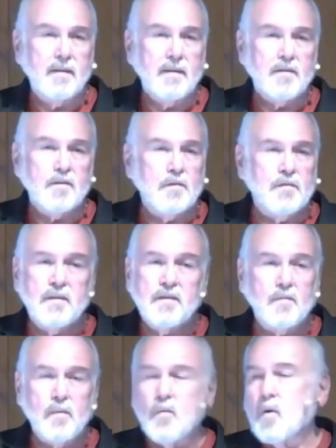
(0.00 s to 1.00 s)
Truth
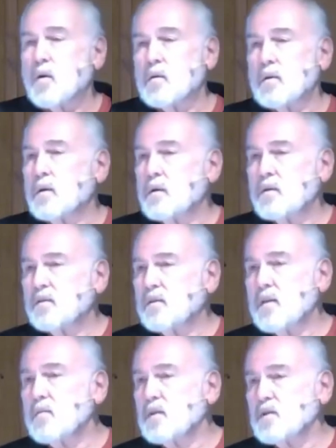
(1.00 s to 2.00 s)
is, we weren't.
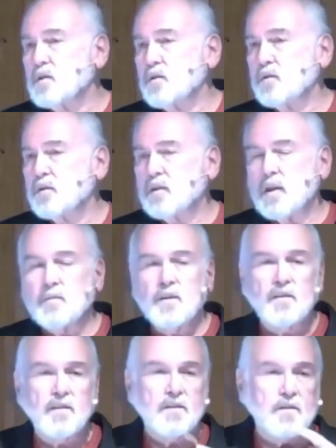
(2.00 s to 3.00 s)
Same issues, same
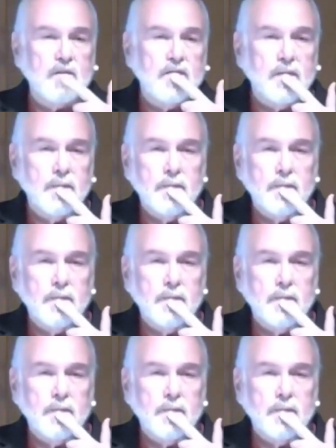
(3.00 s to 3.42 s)
decision.